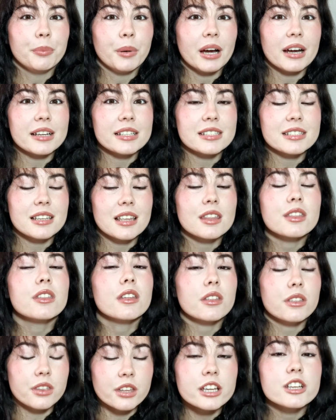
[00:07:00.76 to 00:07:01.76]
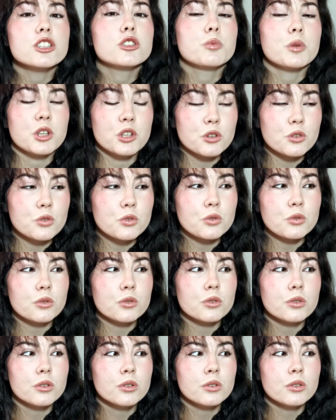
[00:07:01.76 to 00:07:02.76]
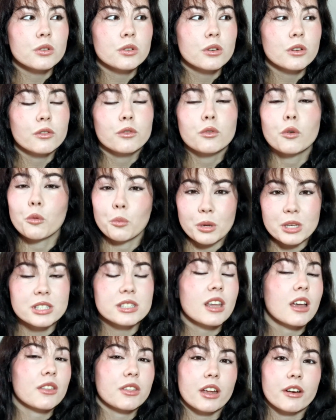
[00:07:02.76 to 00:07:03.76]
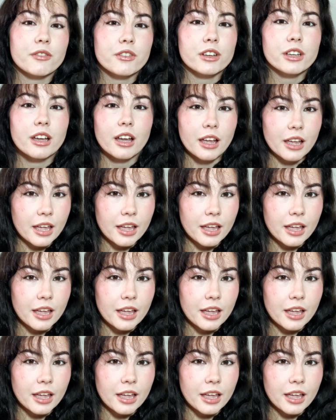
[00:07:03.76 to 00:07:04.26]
but the things we do for Miss South Africa,